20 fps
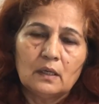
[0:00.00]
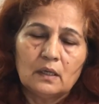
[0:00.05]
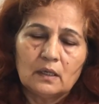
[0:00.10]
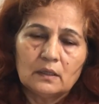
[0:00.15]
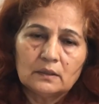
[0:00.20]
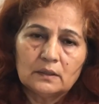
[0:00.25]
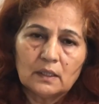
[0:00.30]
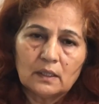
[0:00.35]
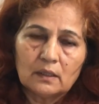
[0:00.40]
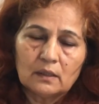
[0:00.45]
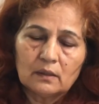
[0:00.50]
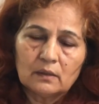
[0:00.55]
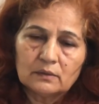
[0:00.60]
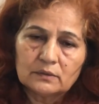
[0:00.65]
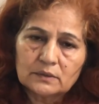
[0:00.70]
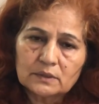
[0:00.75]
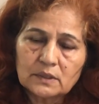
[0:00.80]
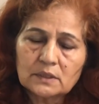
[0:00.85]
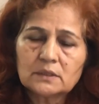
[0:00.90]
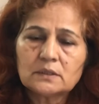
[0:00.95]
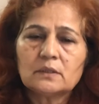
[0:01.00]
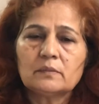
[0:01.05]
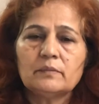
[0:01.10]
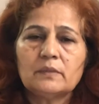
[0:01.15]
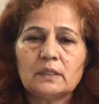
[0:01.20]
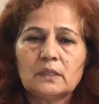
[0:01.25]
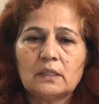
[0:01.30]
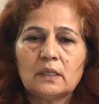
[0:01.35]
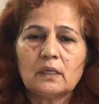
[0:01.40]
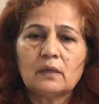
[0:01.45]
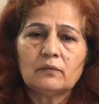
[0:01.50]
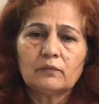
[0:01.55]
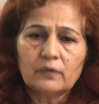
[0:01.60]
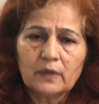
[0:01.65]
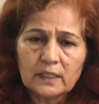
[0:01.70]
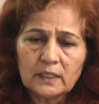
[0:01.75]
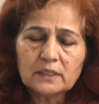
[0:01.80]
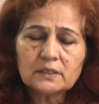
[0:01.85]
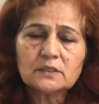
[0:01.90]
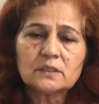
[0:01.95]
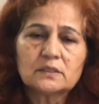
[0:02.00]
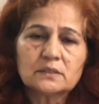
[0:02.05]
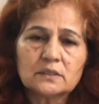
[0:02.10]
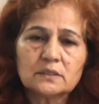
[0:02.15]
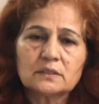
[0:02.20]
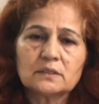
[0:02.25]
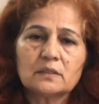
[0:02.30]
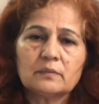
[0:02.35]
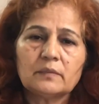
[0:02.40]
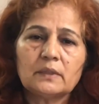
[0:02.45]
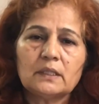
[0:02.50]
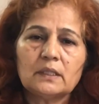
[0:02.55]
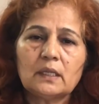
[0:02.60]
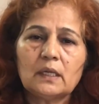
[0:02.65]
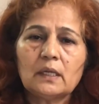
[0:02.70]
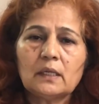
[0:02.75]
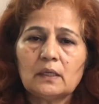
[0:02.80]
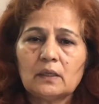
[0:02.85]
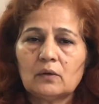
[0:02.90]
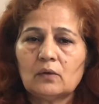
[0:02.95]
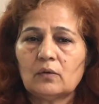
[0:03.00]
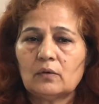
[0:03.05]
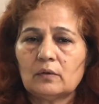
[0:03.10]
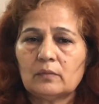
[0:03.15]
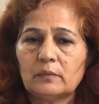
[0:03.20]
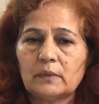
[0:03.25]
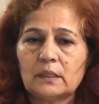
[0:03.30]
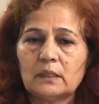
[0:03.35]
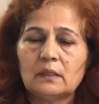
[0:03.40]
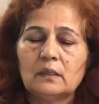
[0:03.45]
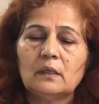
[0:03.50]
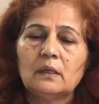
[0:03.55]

the system in the financial system in the economy.